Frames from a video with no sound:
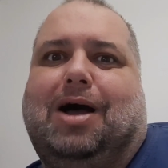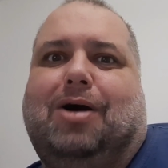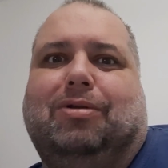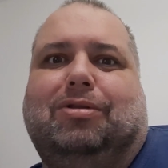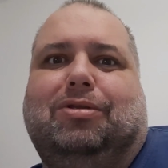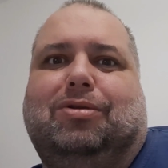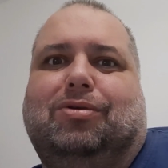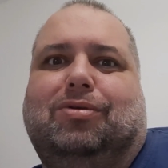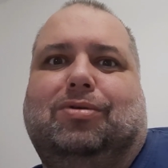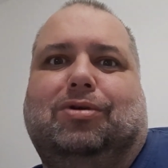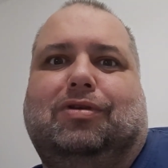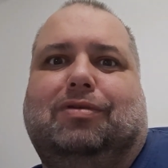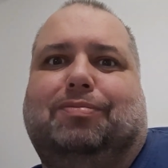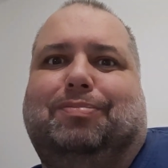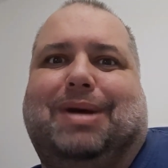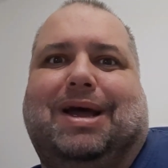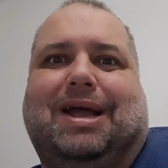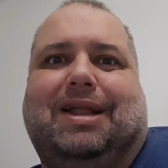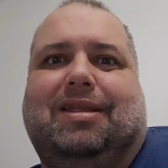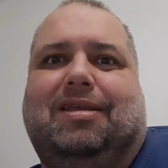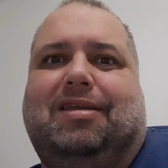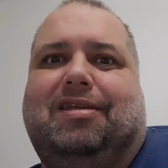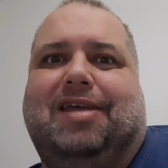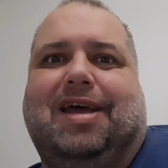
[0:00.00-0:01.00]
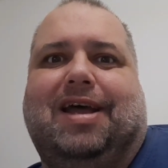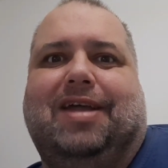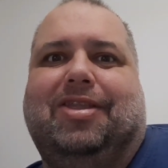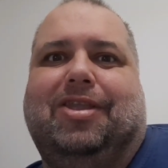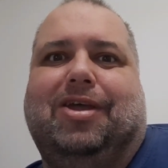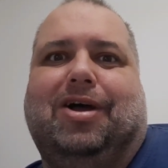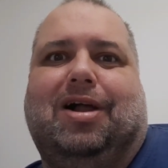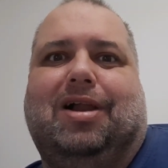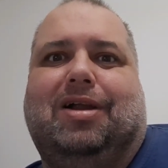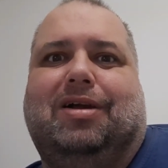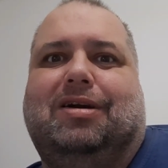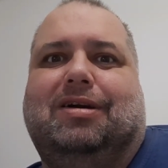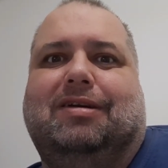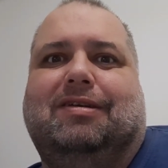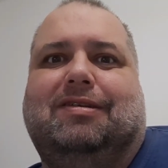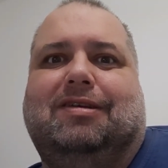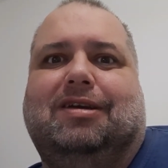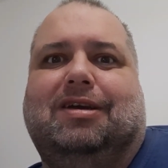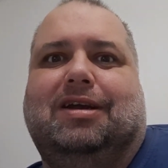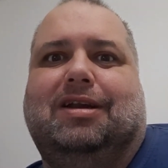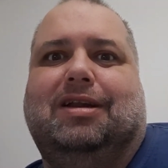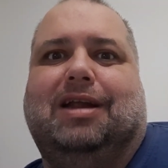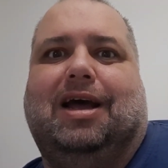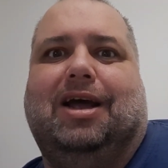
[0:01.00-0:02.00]
how to spend
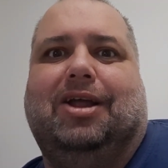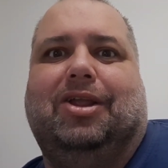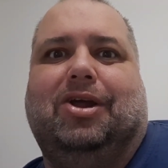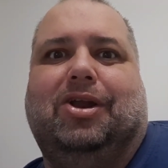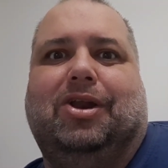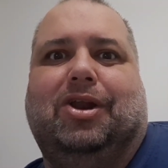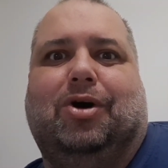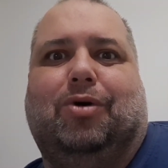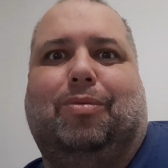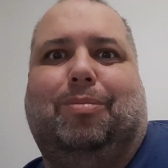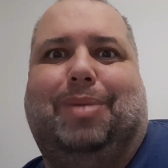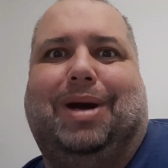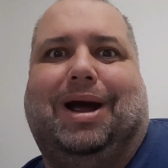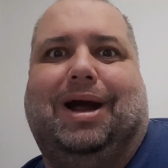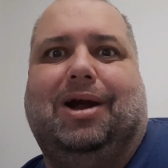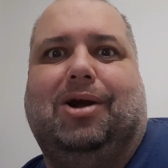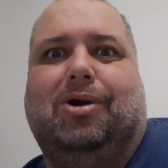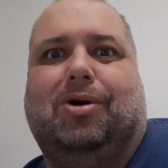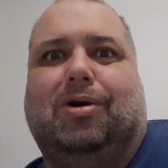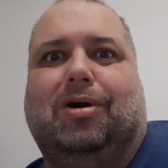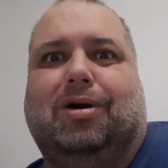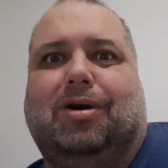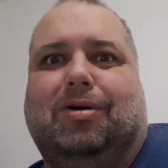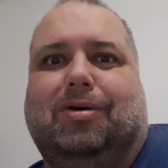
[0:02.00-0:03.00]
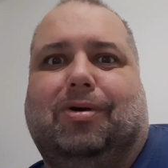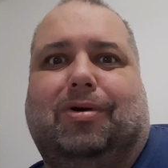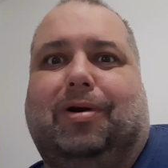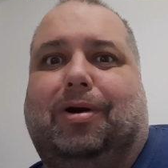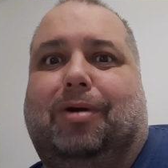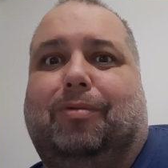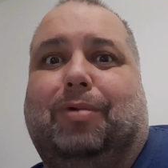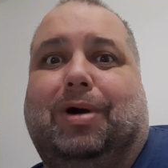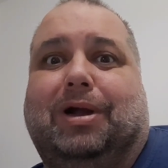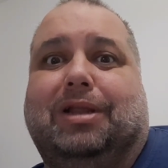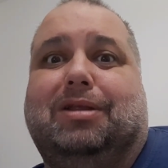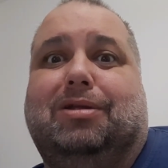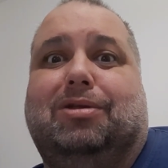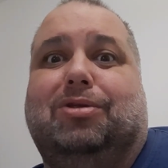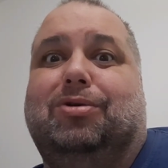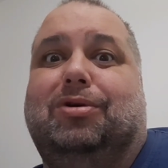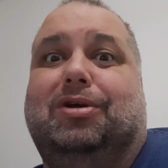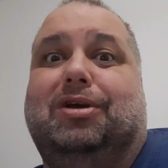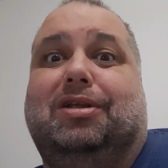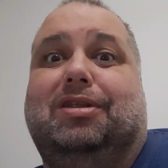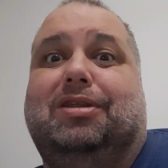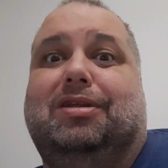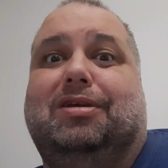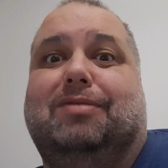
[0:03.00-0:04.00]
$10 in, I don't know, Bangkok, or what
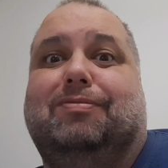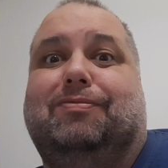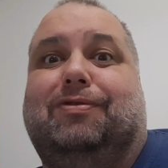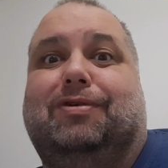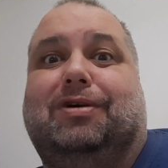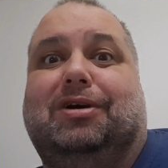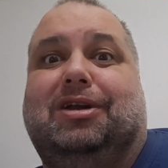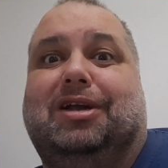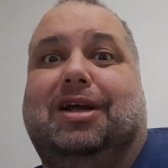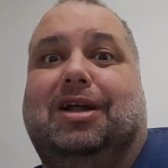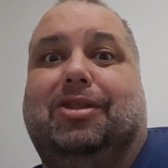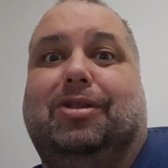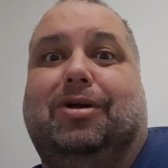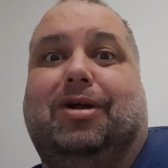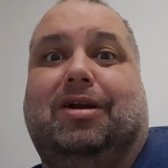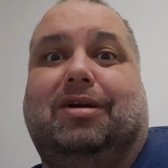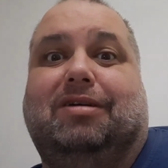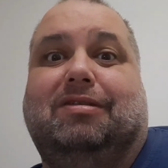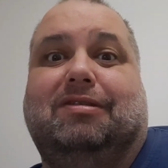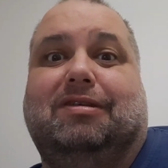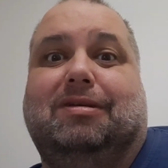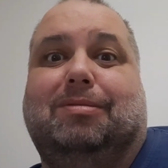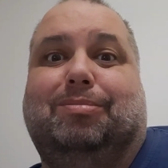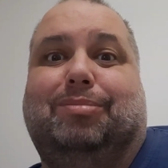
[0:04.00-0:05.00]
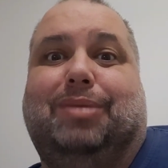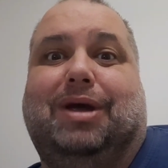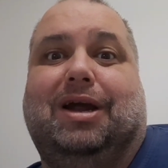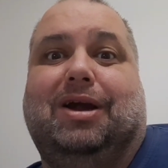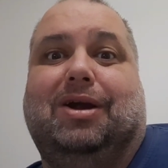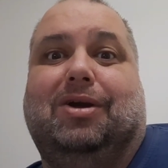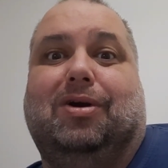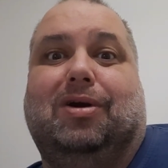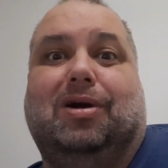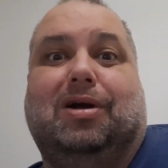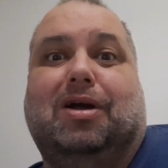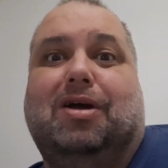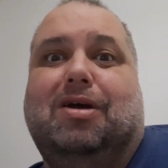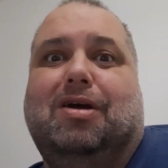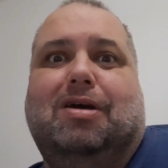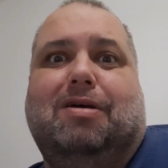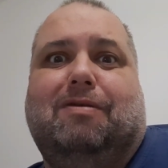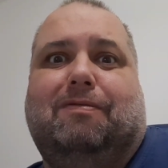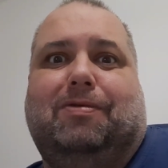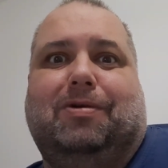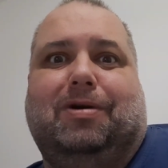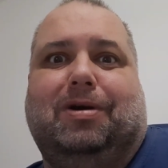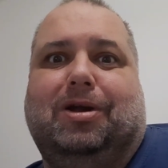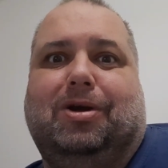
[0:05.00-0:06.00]
to eat for $10 in Bangkok
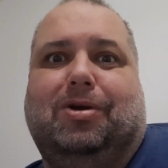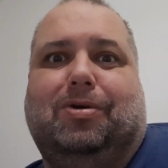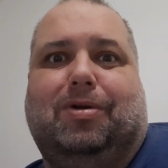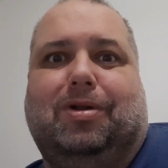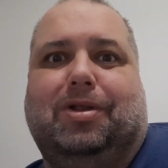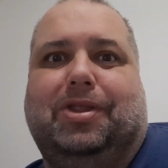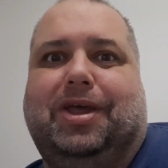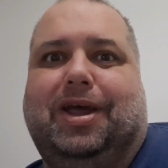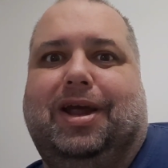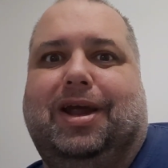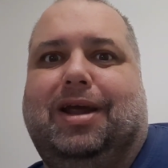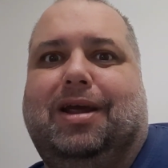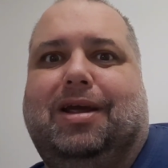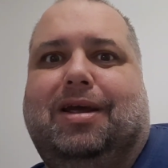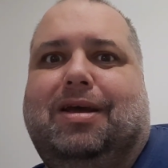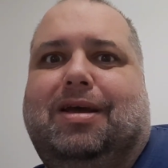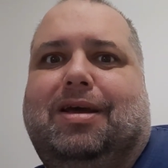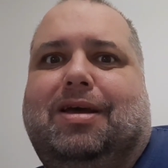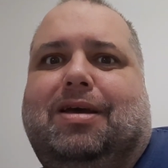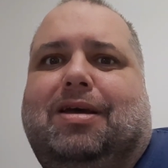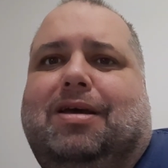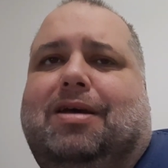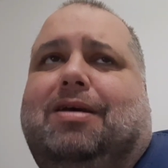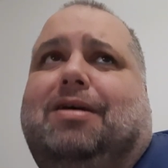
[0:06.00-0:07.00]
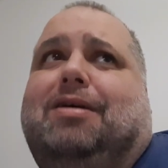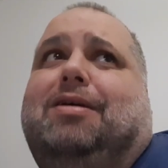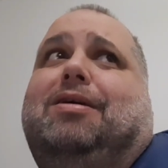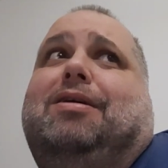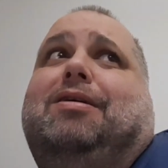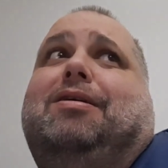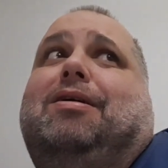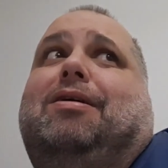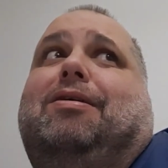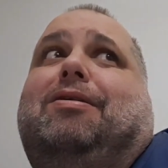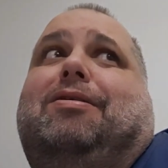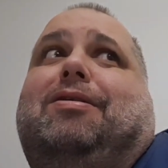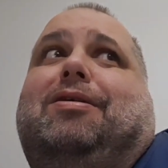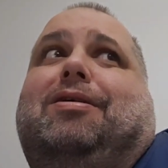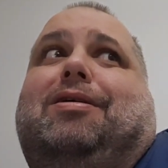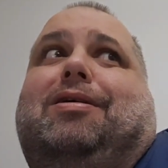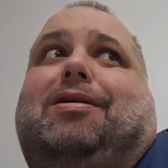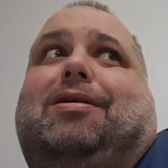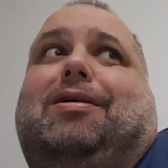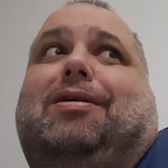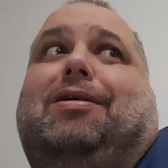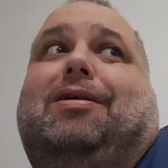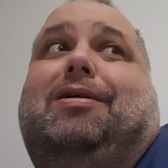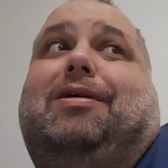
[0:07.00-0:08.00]
for the whole day,
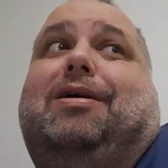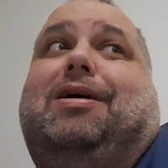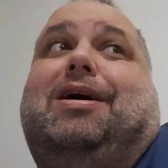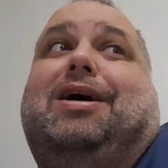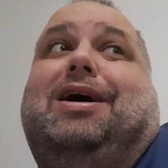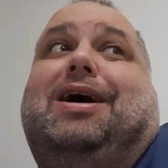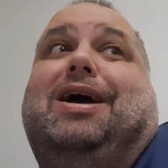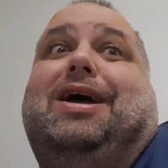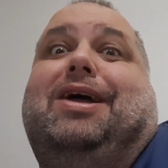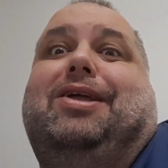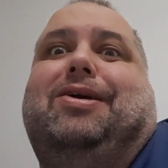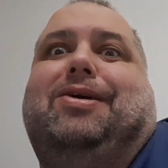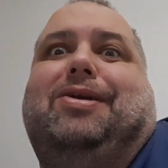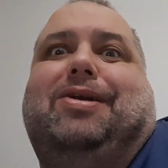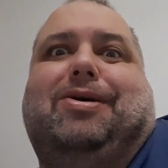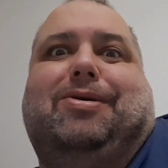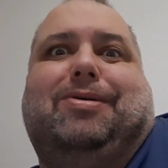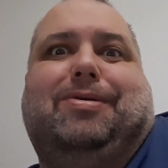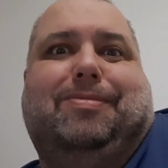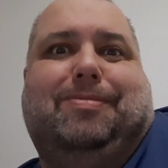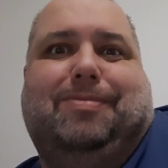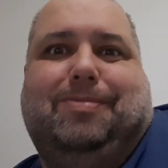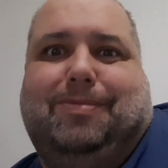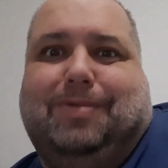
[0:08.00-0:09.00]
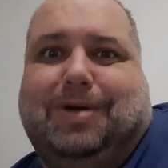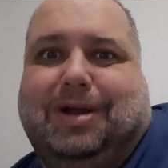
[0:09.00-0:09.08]
or I don't know,